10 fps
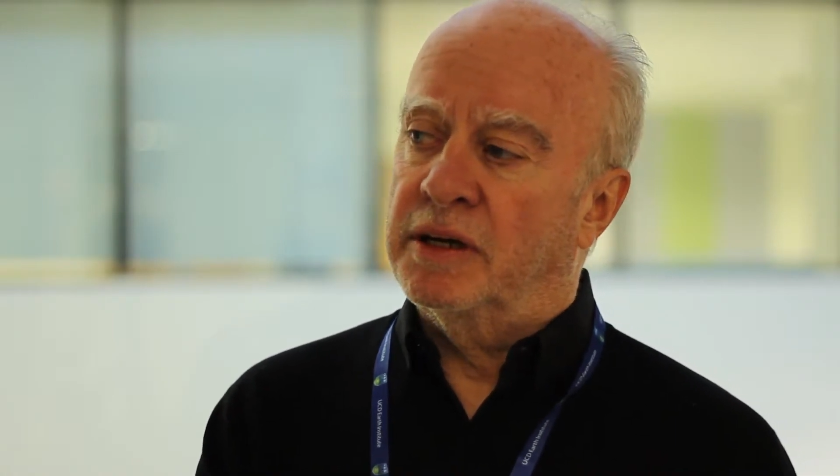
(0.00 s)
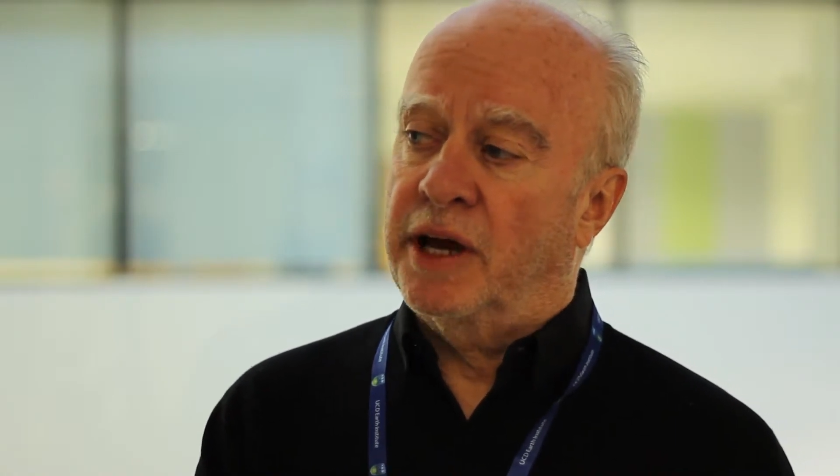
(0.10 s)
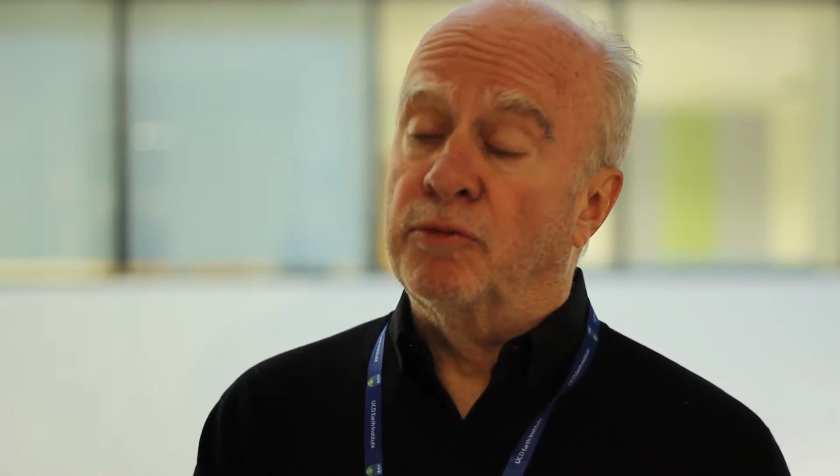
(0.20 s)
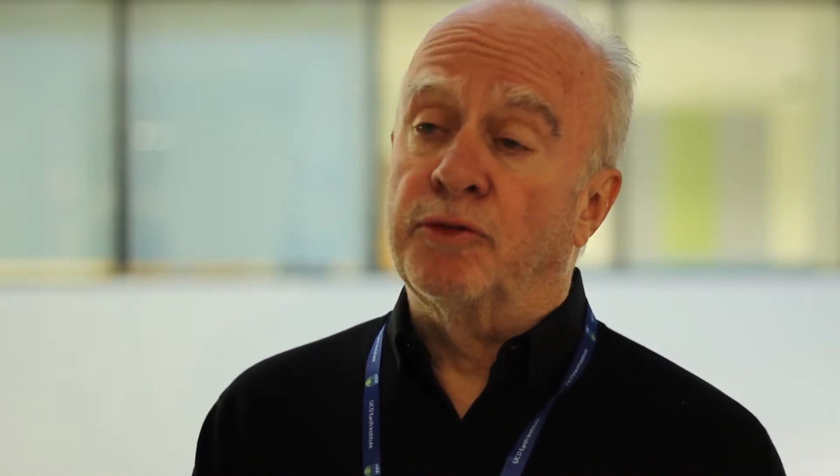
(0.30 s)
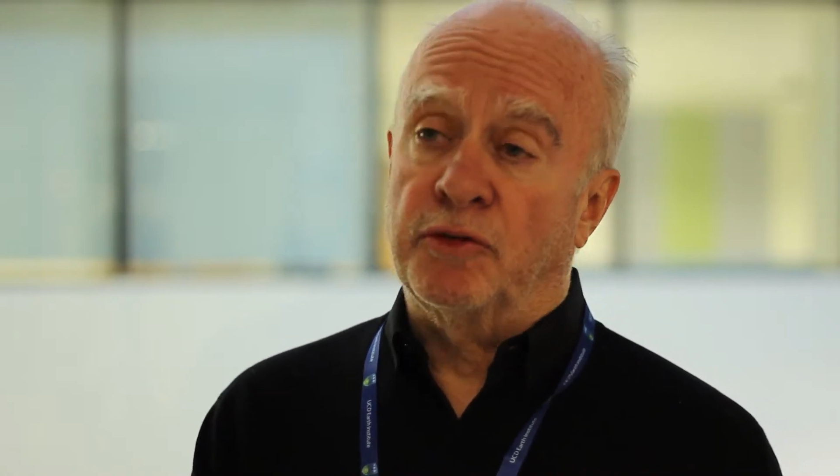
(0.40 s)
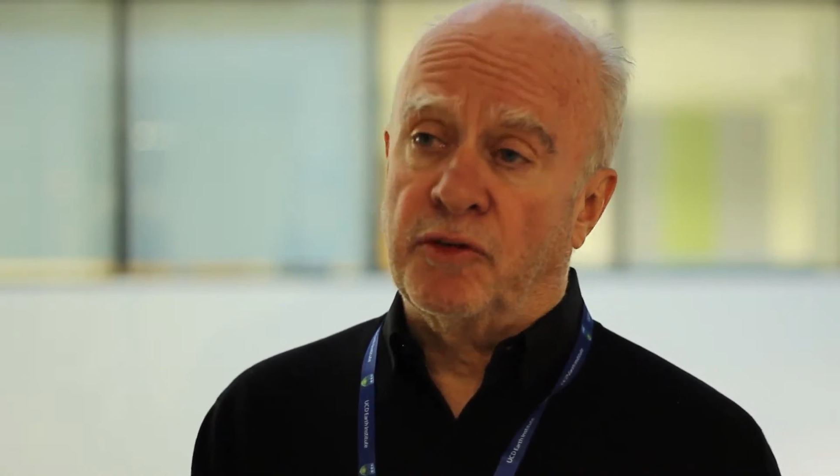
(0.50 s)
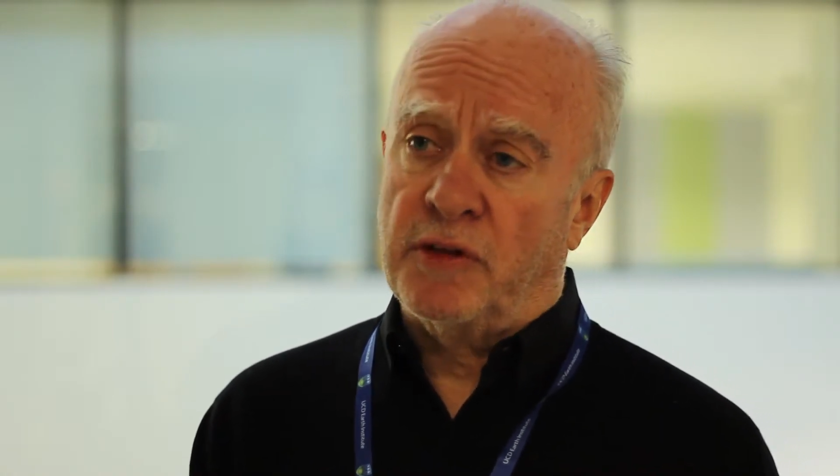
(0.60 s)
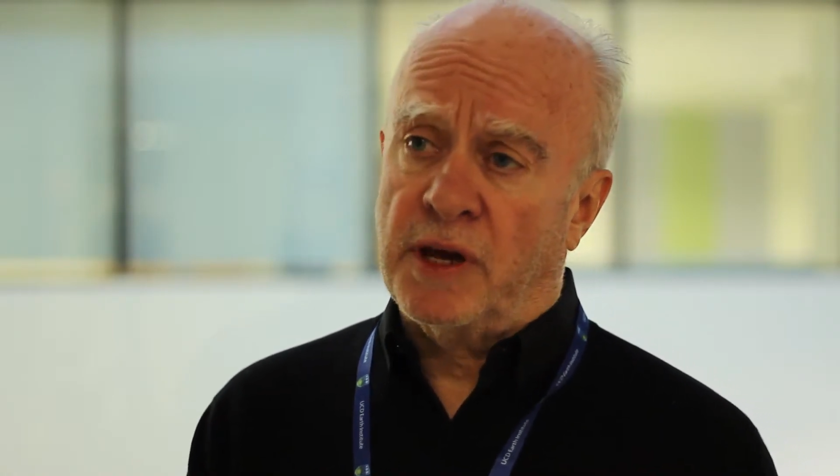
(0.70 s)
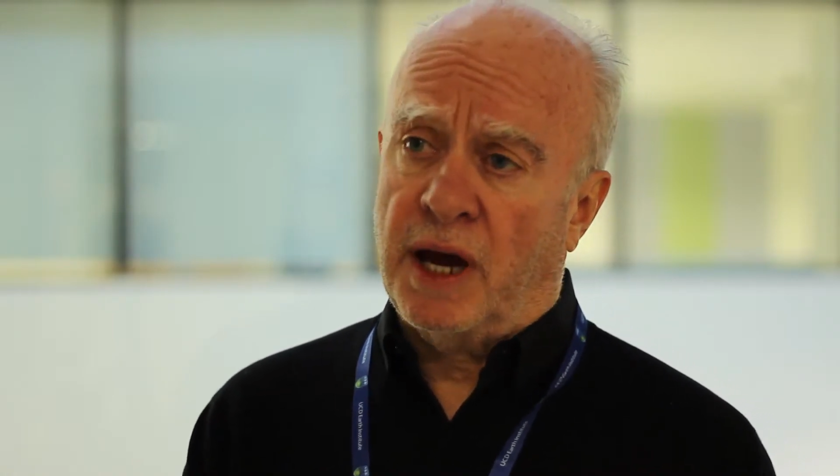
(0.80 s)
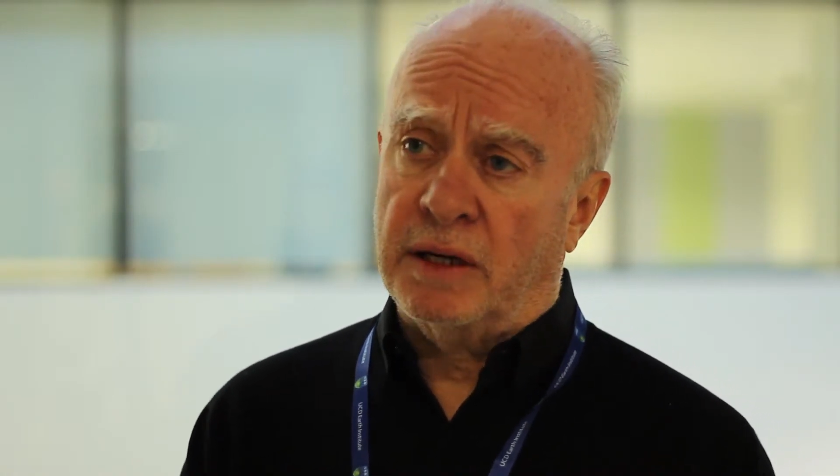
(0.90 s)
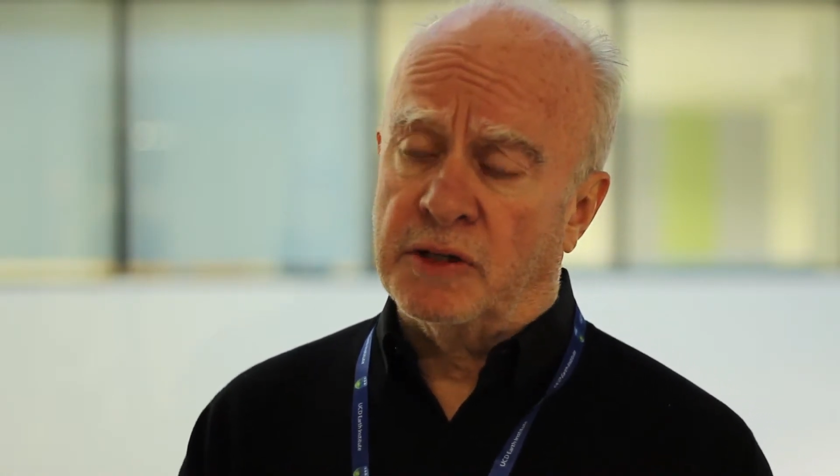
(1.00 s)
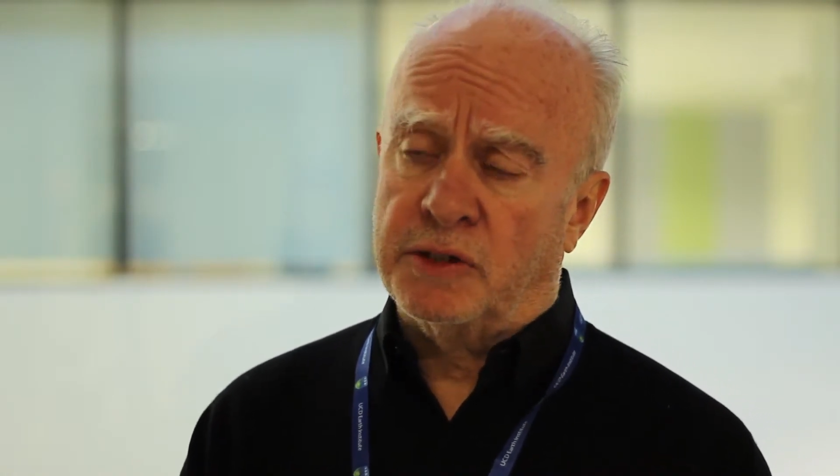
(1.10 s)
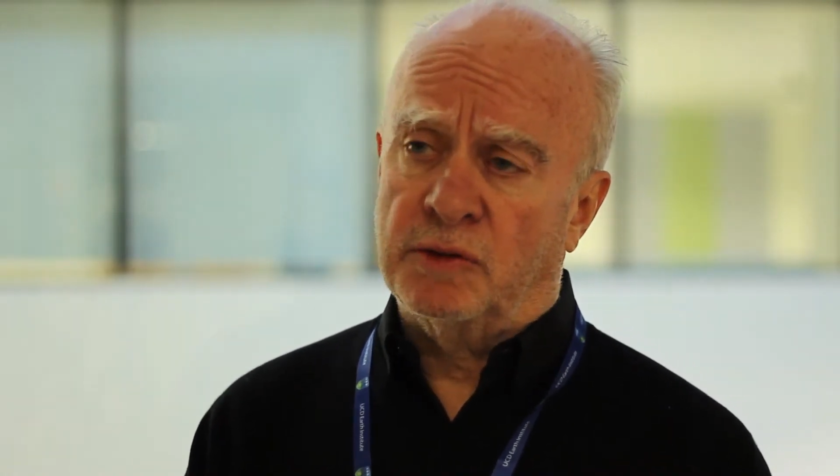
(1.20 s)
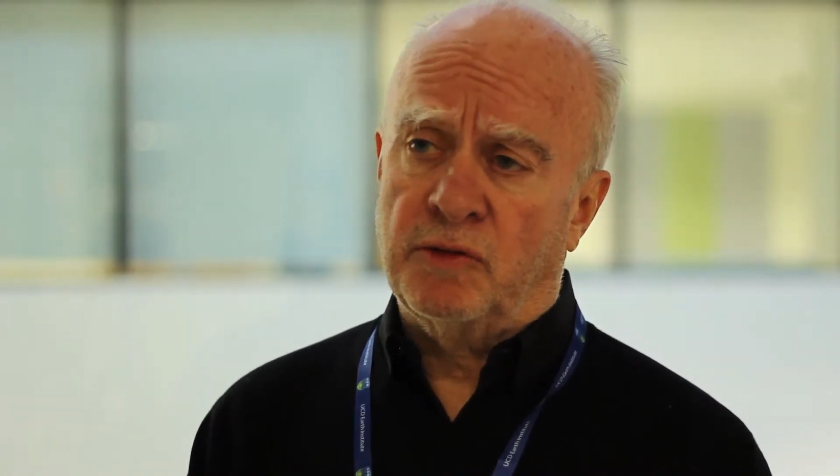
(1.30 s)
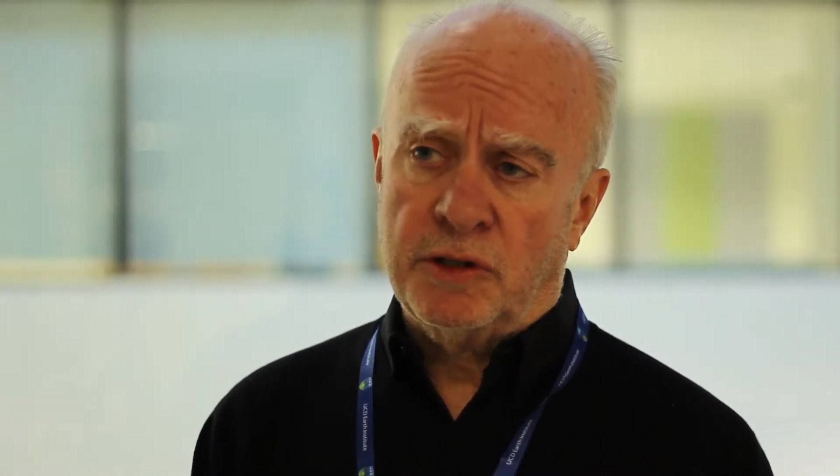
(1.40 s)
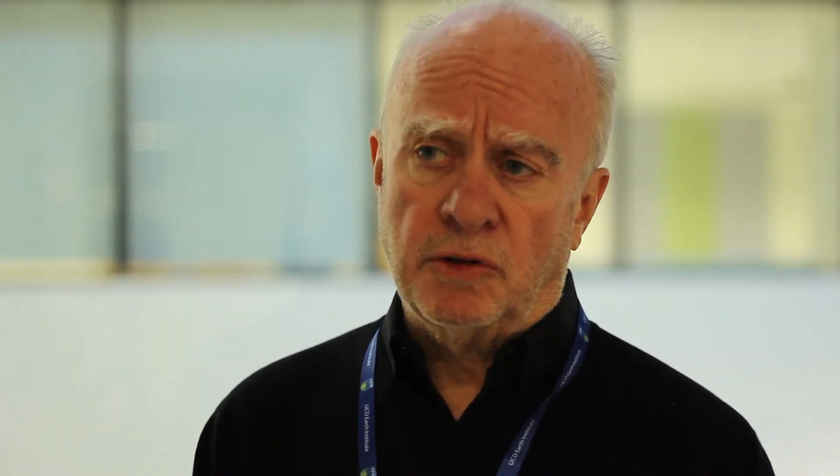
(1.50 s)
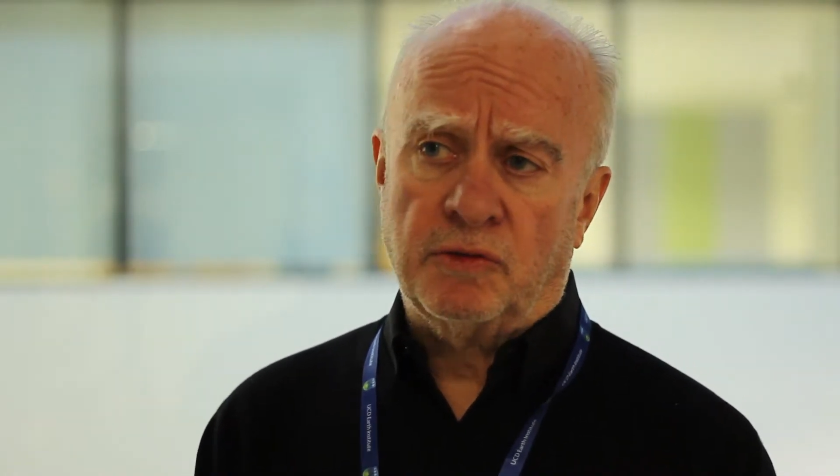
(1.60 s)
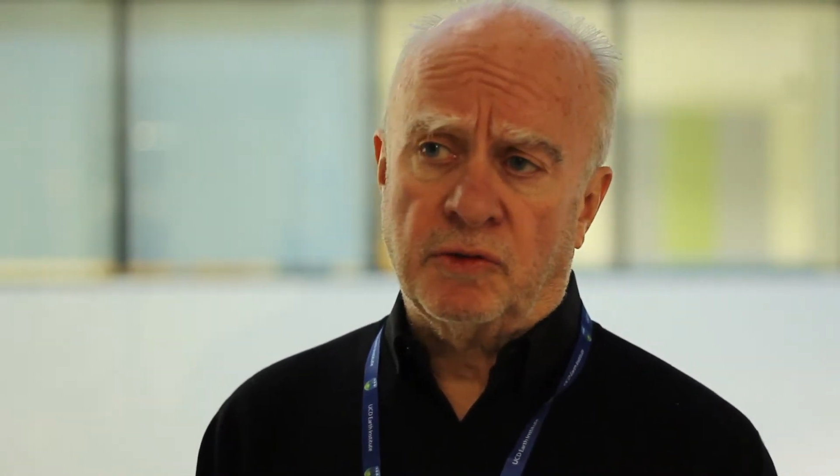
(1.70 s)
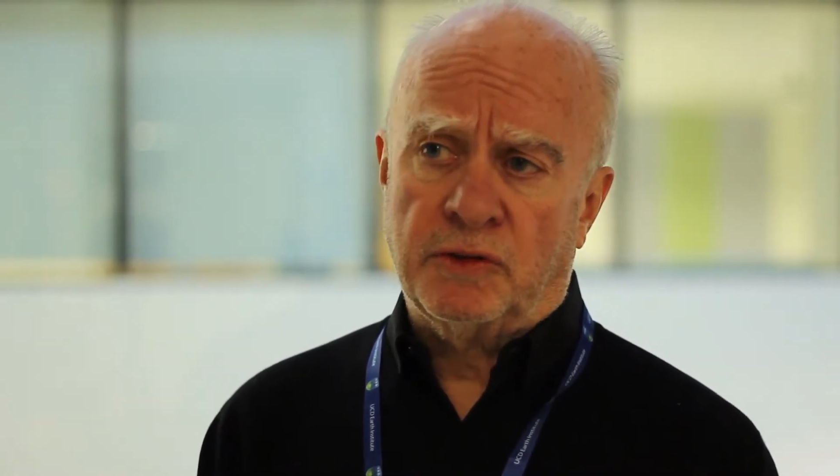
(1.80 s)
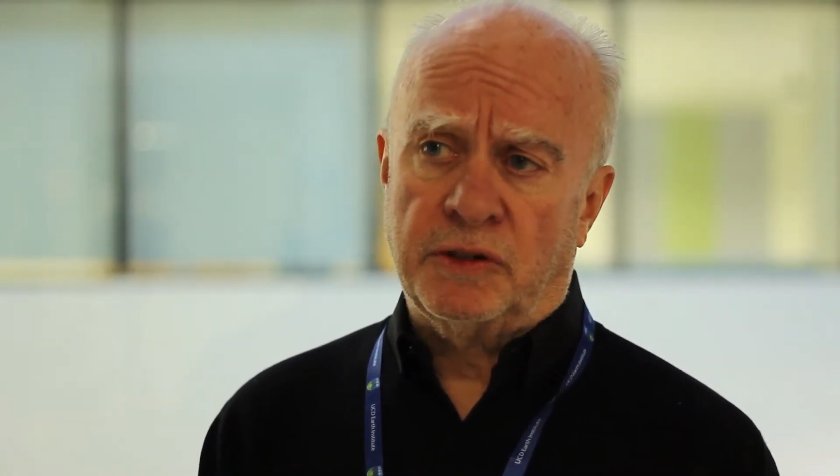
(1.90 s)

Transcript: helpful for that, and so it's very useful